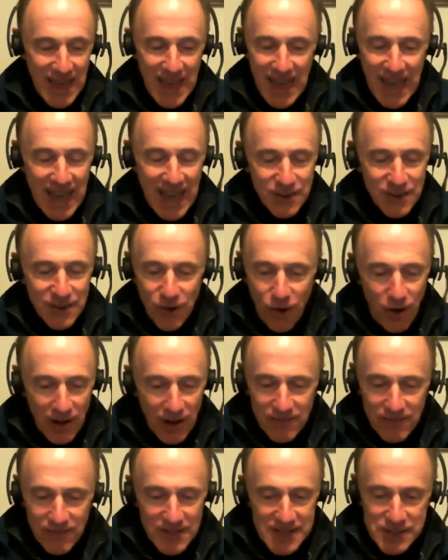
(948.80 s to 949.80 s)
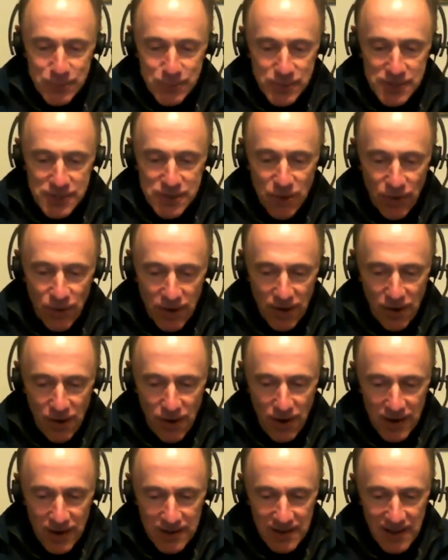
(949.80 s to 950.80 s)
And all of this was going
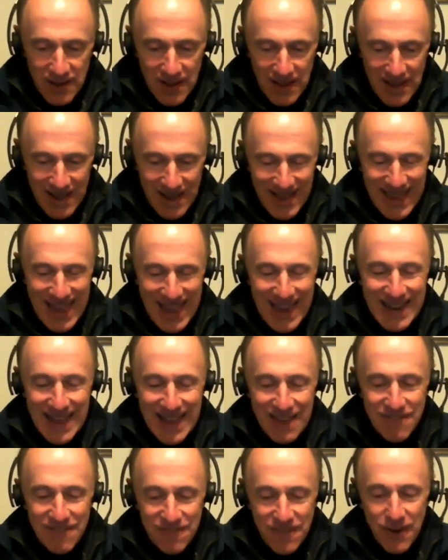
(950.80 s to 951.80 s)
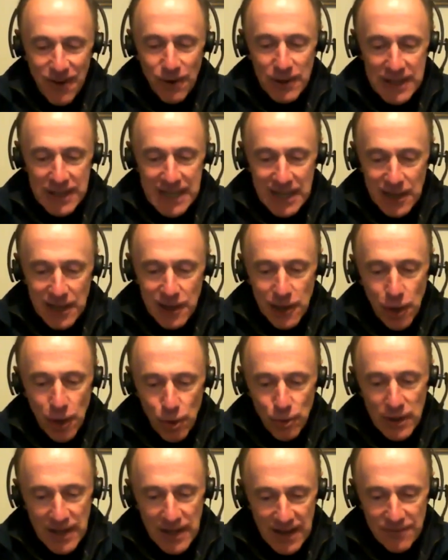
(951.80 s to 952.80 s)
on at a fairly low
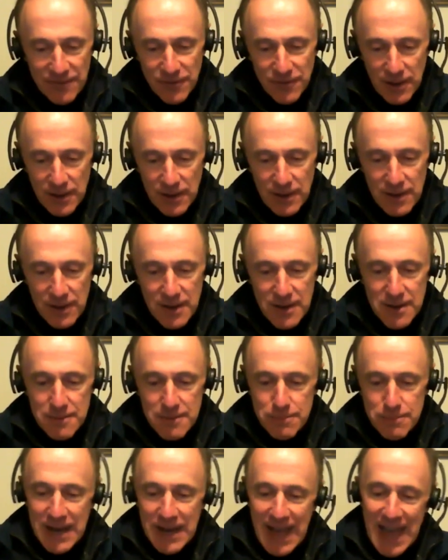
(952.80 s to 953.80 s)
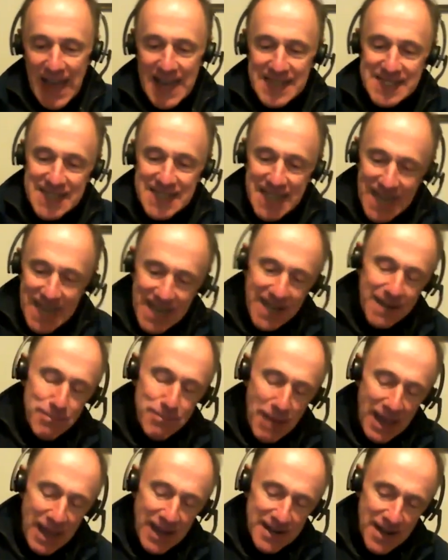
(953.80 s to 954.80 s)
level, but as he did
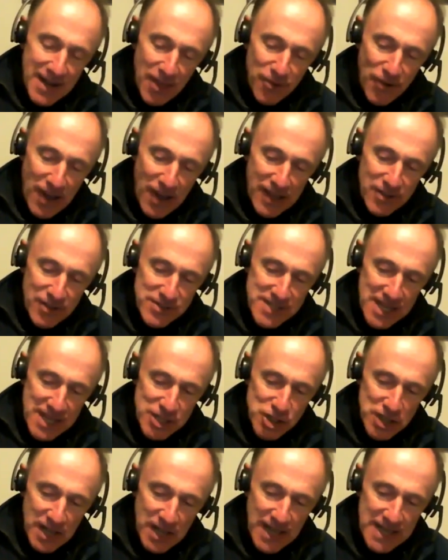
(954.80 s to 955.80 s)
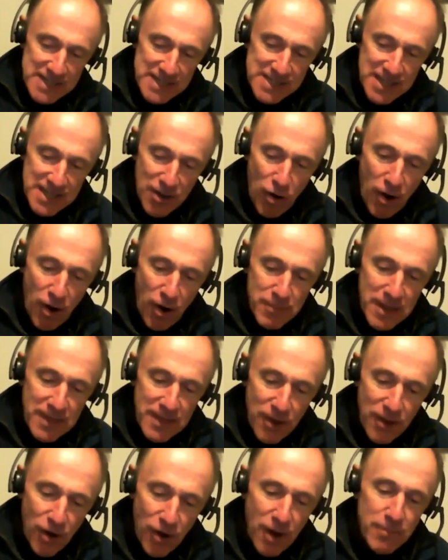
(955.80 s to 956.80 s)
make another accusation against the
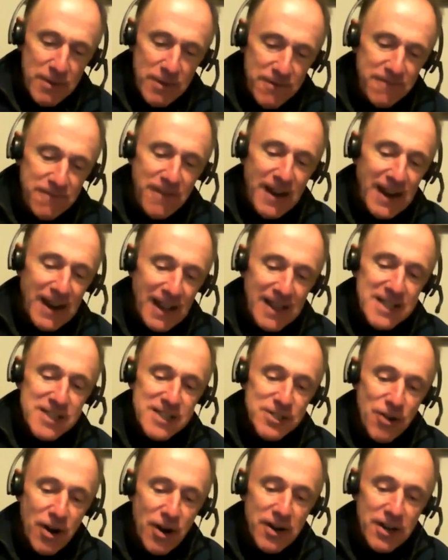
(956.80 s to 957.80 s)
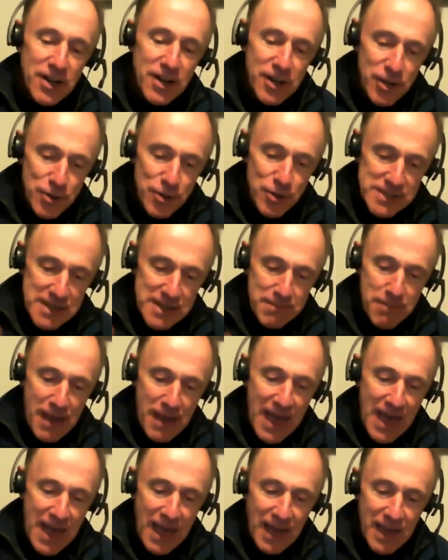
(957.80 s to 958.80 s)
Army finally started accusing
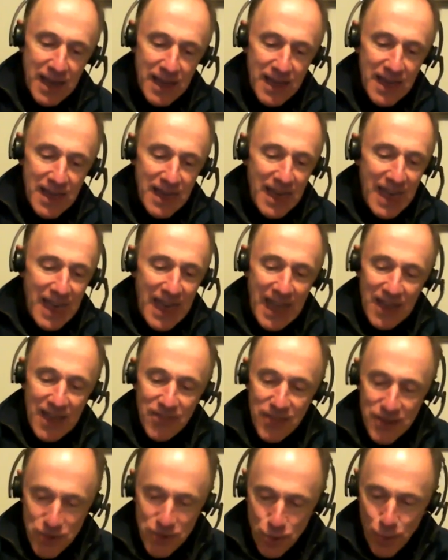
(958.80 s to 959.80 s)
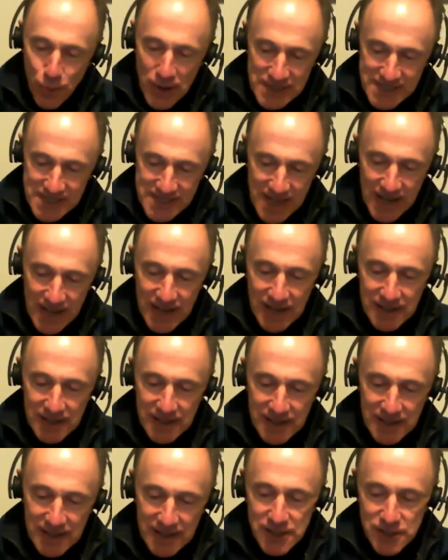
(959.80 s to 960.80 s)
back, and the US Senate,
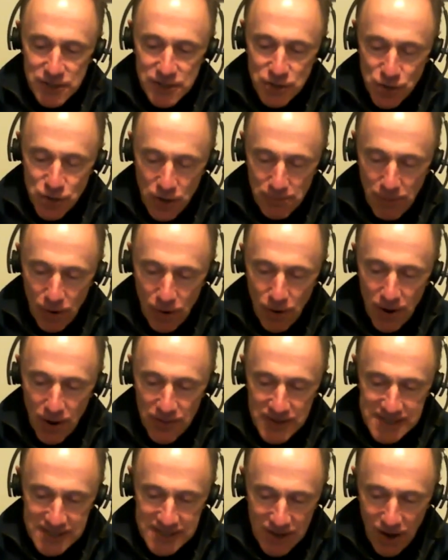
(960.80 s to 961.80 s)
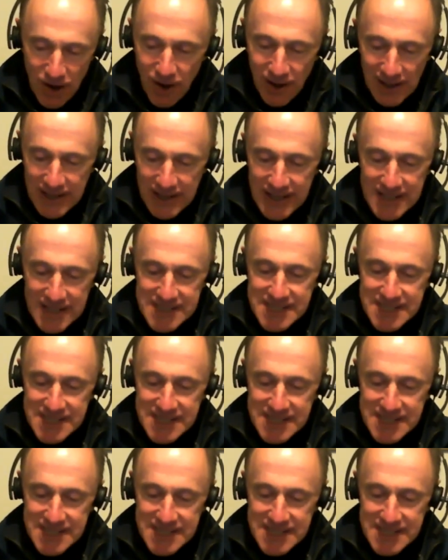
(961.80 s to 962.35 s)
Joe McCarthy's colleagues,